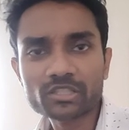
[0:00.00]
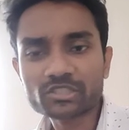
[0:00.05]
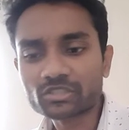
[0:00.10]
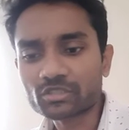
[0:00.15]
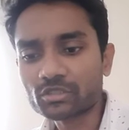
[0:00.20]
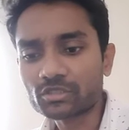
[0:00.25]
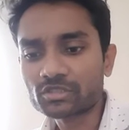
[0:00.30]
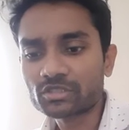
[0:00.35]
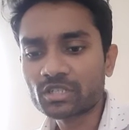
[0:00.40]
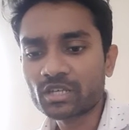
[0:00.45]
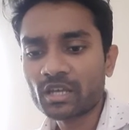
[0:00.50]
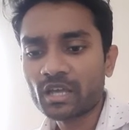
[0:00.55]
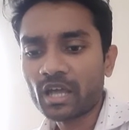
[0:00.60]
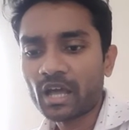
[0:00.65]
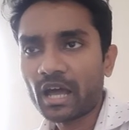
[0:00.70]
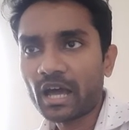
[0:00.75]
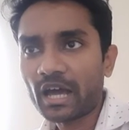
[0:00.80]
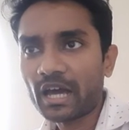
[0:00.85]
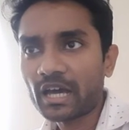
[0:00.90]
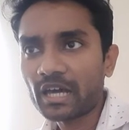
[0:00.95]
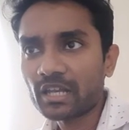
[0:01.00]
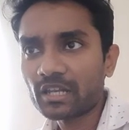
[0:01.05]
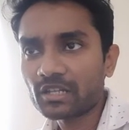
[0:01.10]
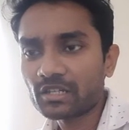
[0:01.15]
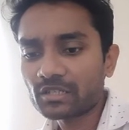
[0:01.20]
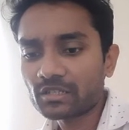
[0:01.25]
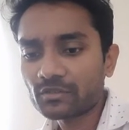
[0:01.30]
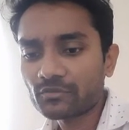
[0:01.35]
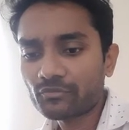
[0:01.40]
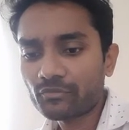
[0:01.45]
search,
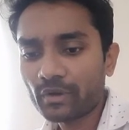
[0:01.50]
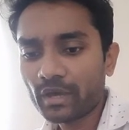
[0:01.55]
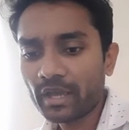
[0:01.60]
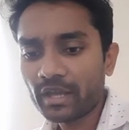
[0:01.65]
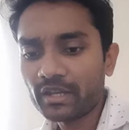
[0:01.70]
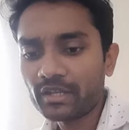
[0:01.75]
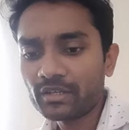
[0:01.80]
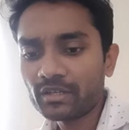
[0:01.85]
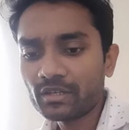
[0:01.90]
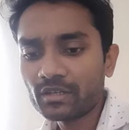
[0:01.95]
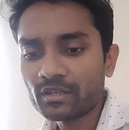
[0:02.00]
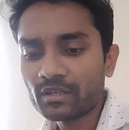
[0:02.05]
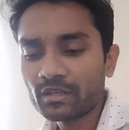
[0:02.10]
I'll find,